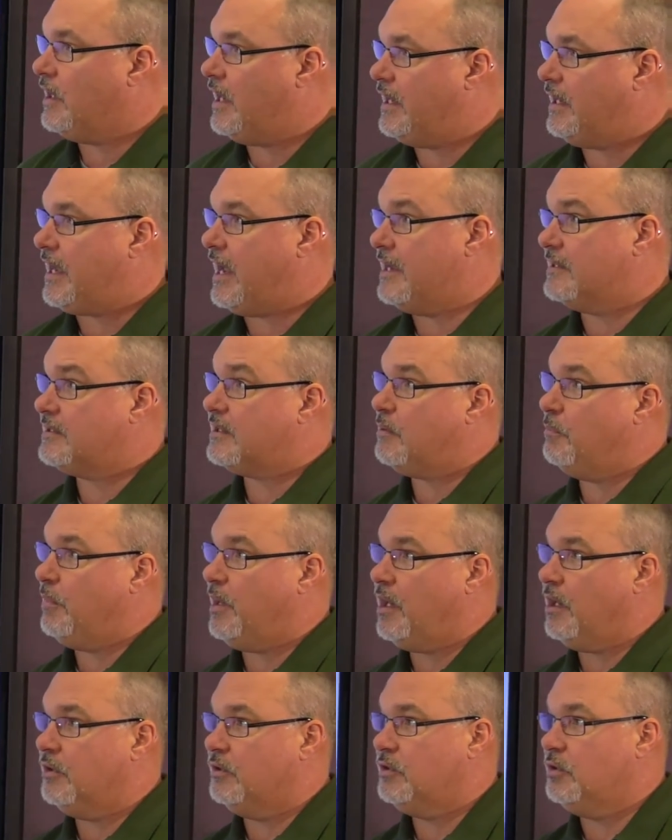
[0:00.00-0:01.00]
like as
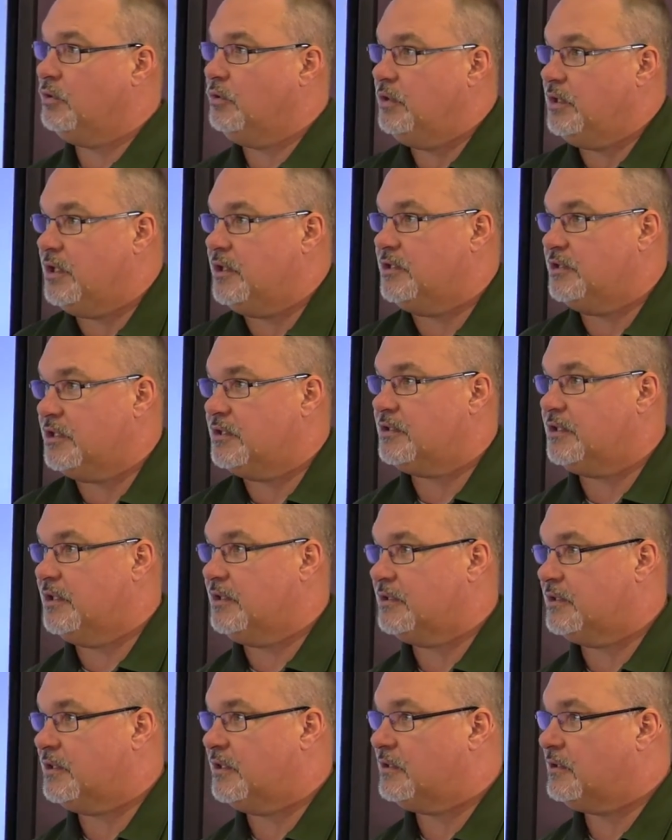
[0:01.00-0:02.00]
compared to the
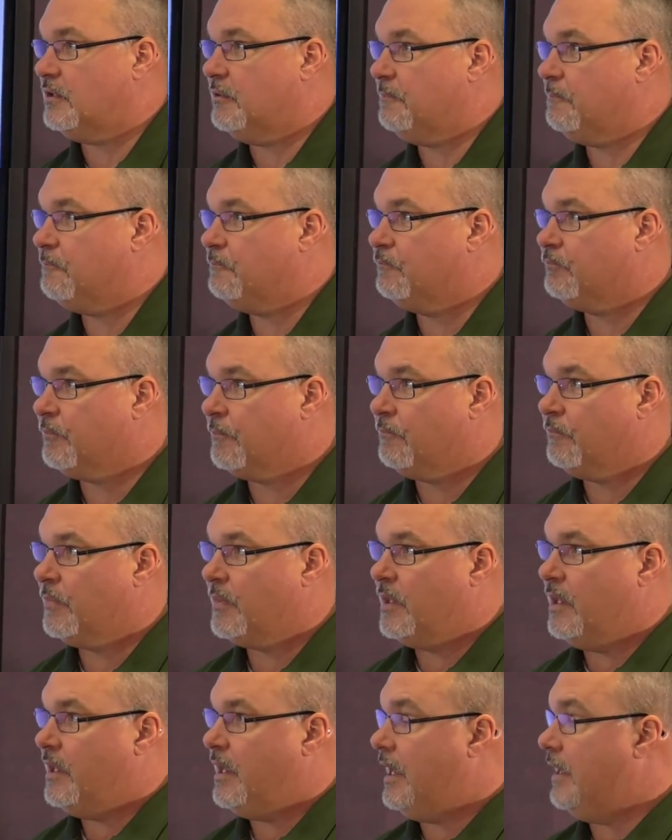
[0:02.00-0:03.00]
existing system. Okay.
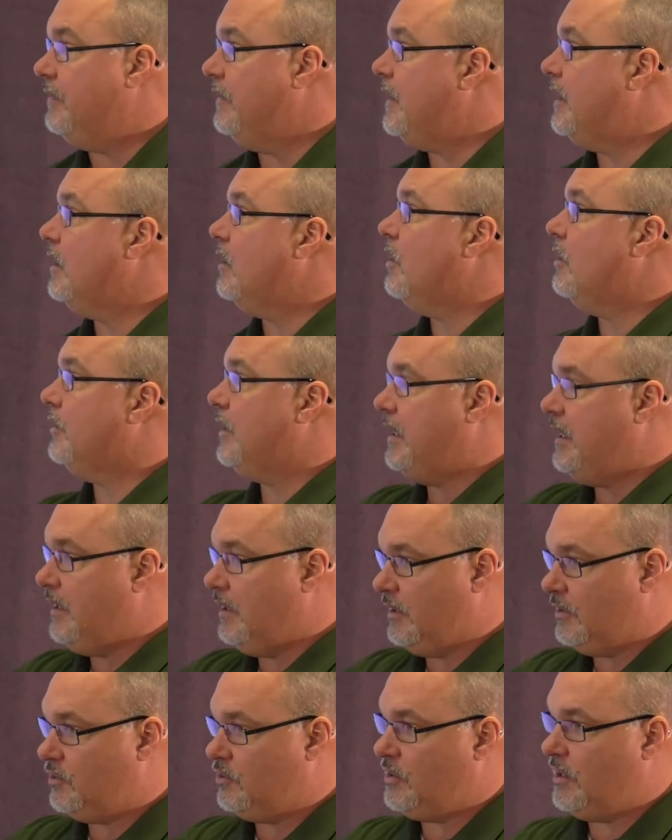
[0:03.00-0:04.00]
And then all the
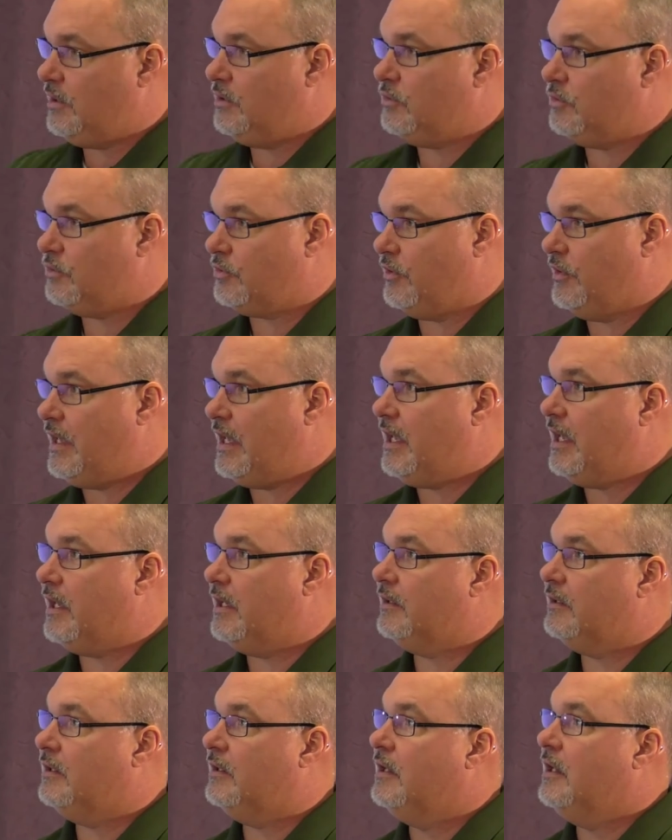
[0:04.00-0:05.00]
heat exchangers
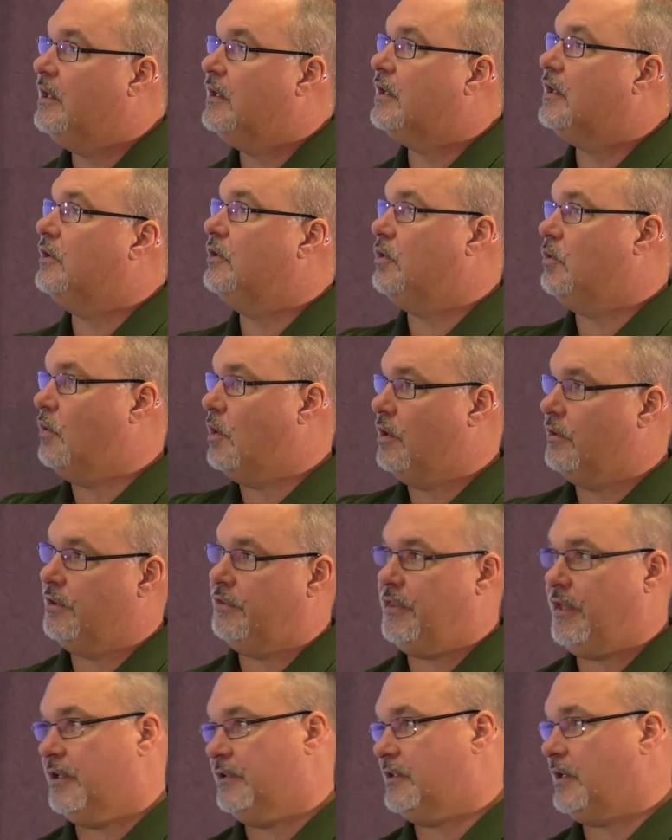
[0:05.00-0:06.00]
then can do all the
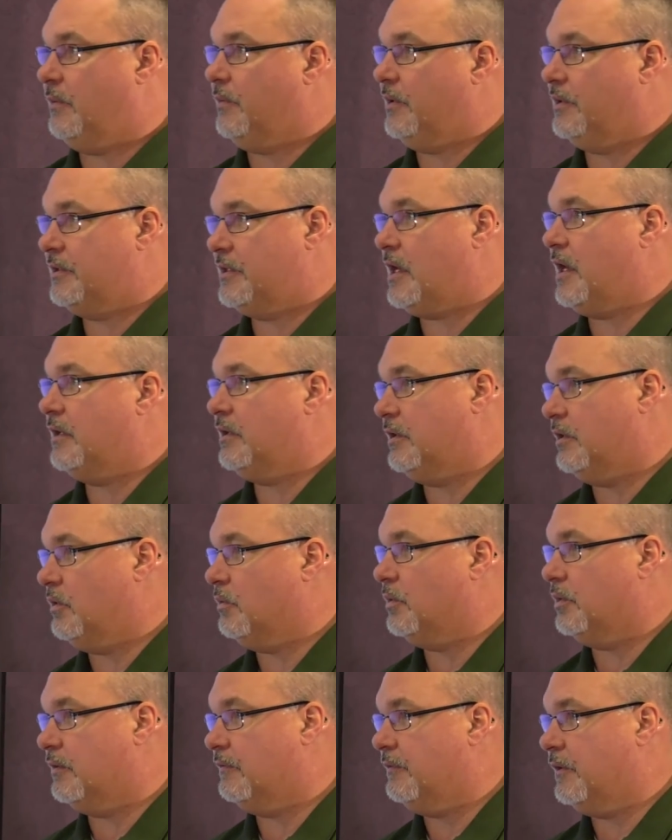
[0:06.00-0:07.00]
things they were designed to
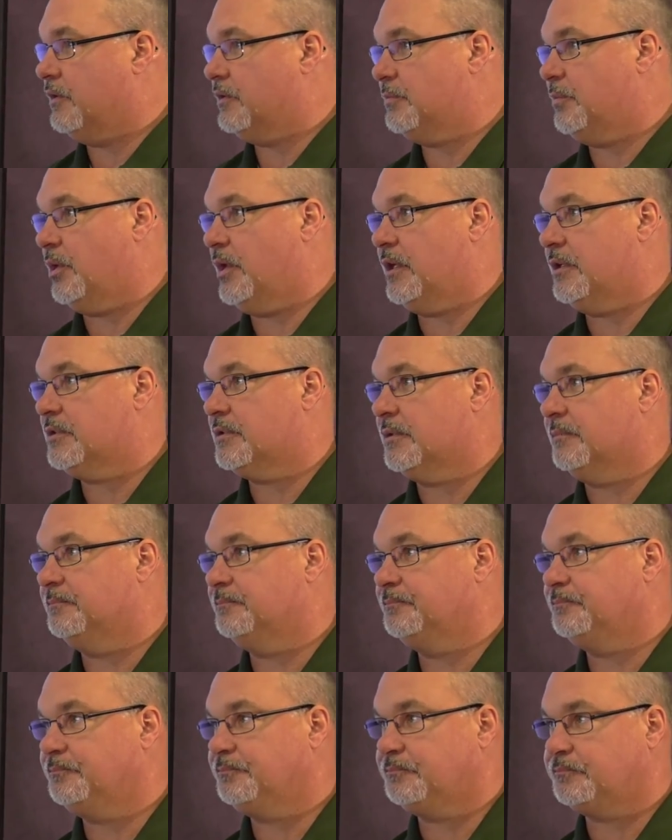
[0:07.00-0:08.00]
do in the first place.
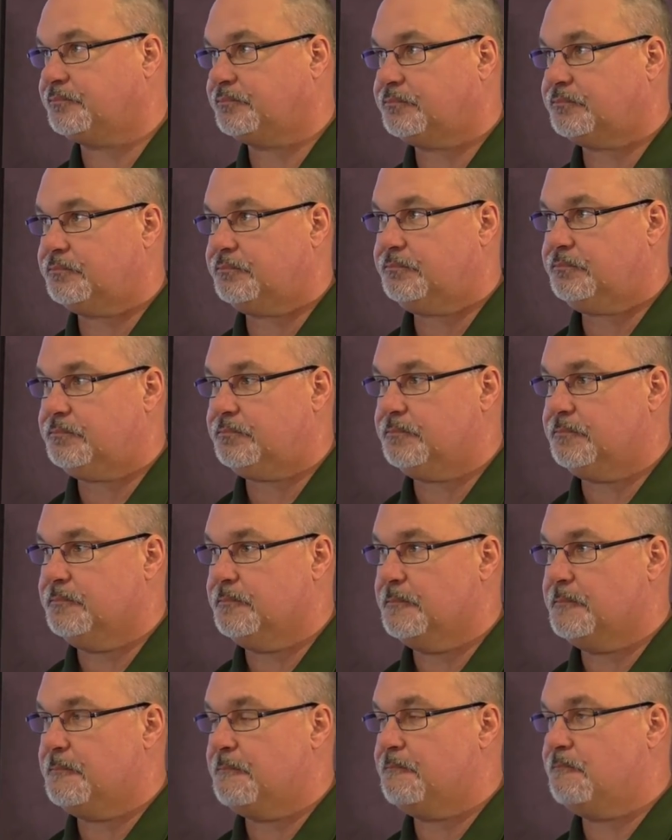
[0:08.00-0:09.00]
Okay.
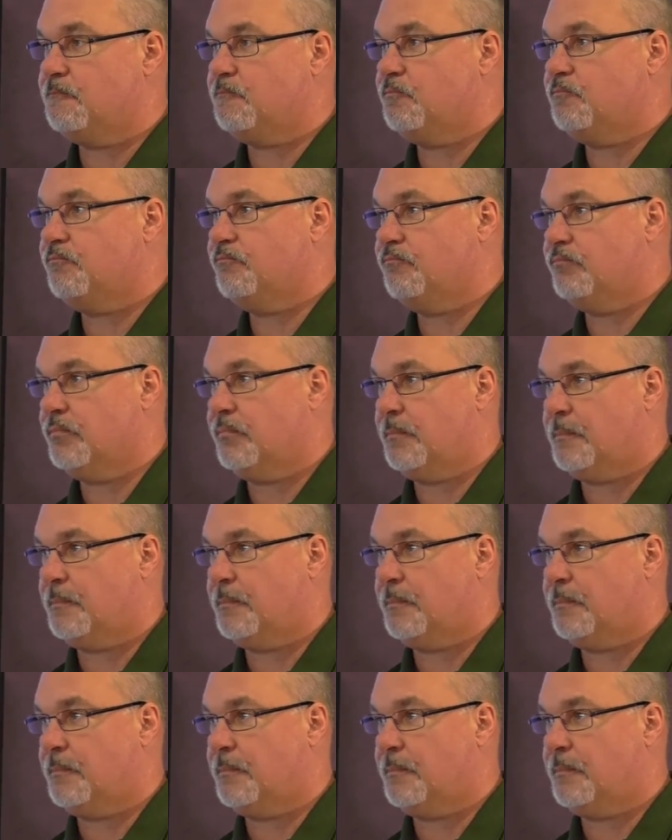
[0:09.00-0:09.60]
Well, maybe go